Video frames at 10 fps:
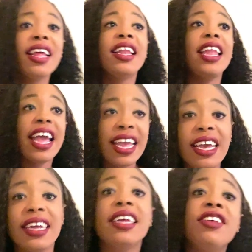Like,
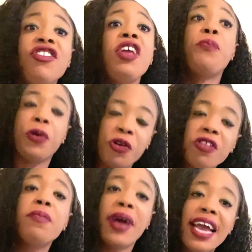she
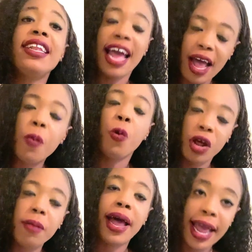burst my damn
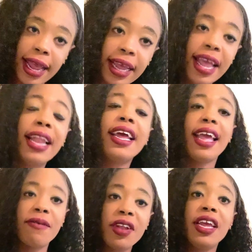water bag. Like,
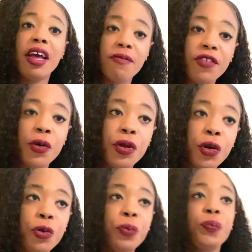everything come flowing
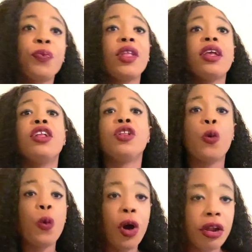out. The
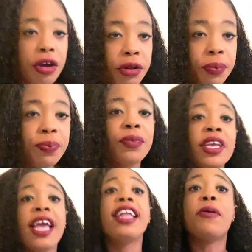water,
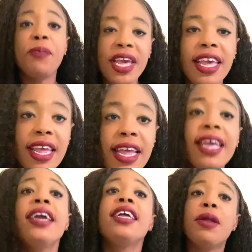the pee,
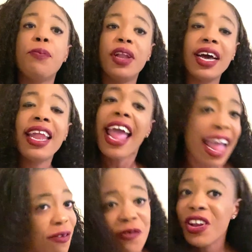the blood,
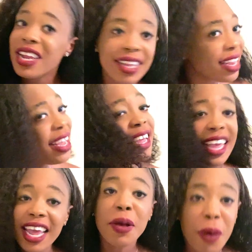everything
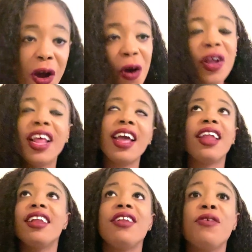came out. Like, I
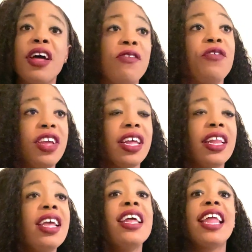didn't know how to feel.
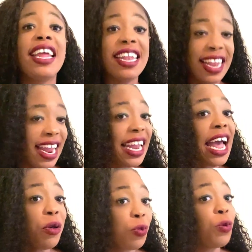Like, nah,
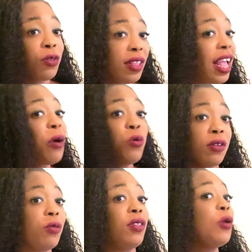that
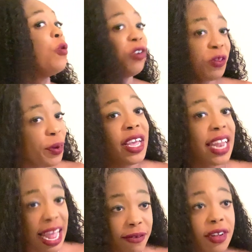was the worst pain
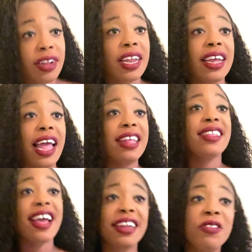ever. Like, I
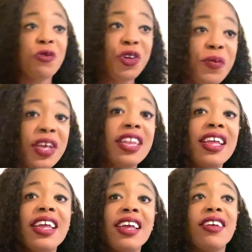started screaming,
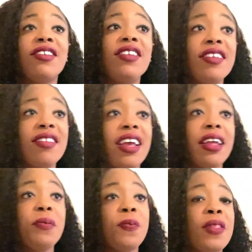and she was like,
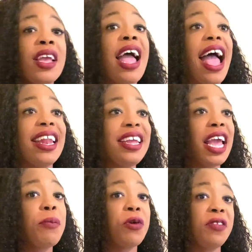I think I
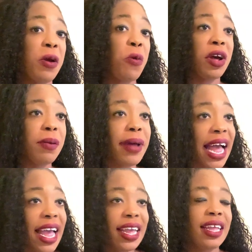burst your water
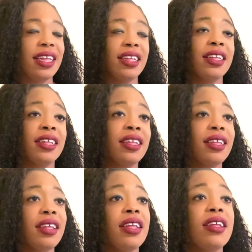bag.
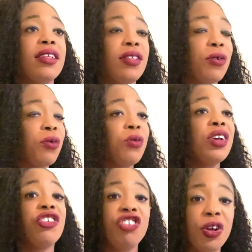So
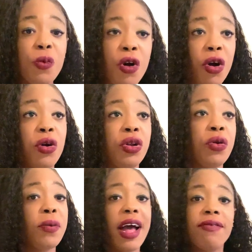she walked out the
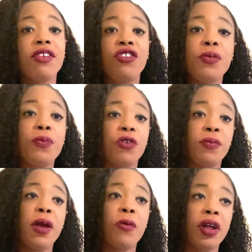room after she burst
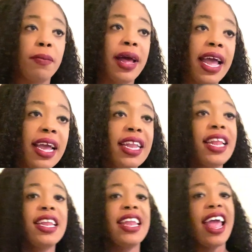my water bag, and then
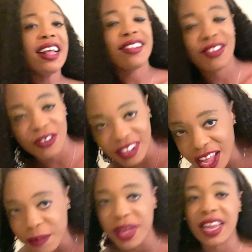the next nurse come in.